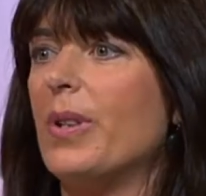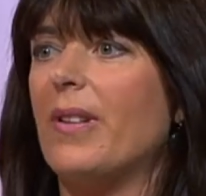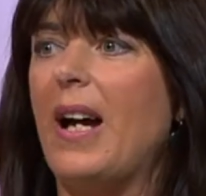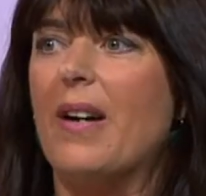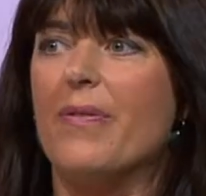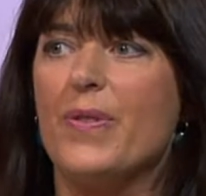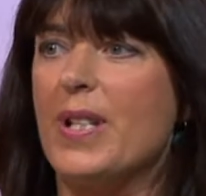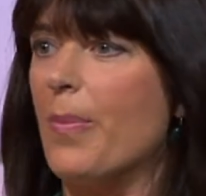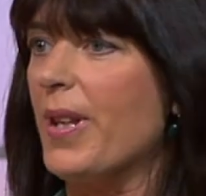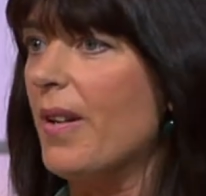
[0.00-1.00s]
we'll have
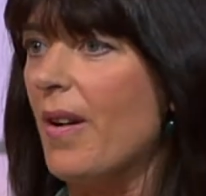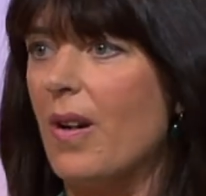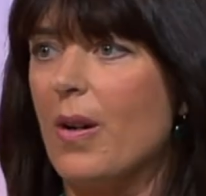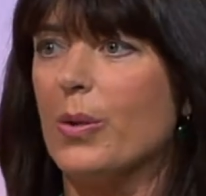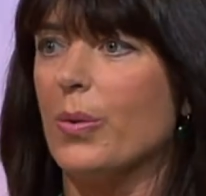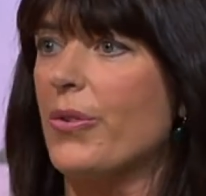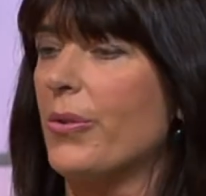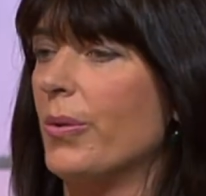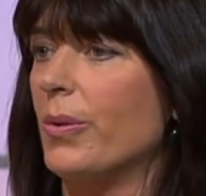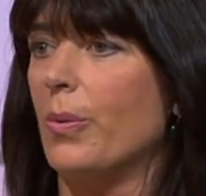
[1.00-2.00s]
something in our local
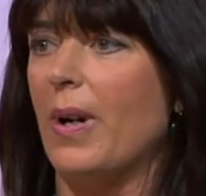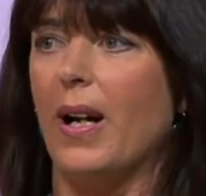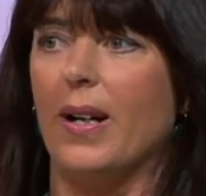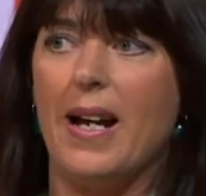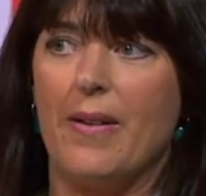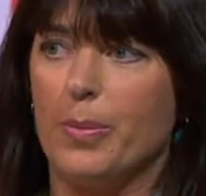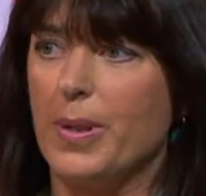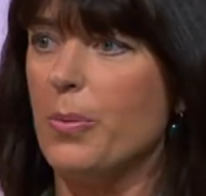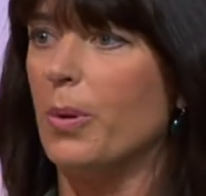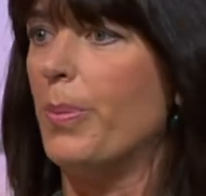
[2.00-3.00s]
school where
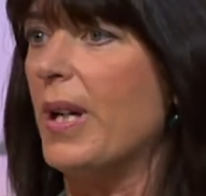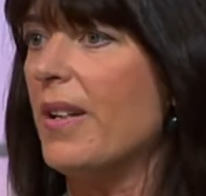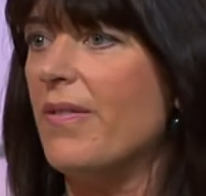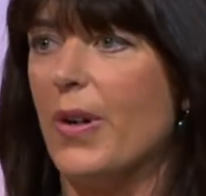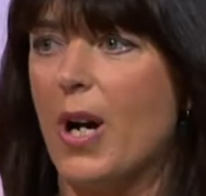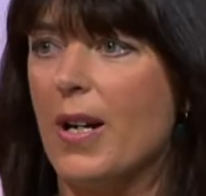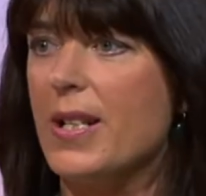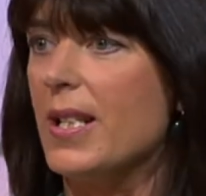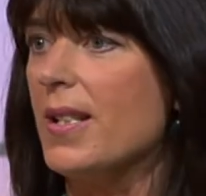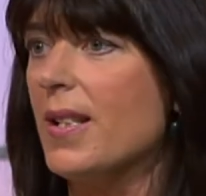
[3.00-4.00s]
everybody will bring in
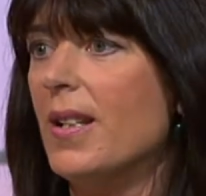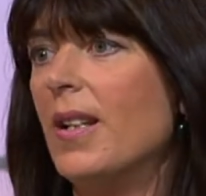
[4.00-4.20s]
varieties.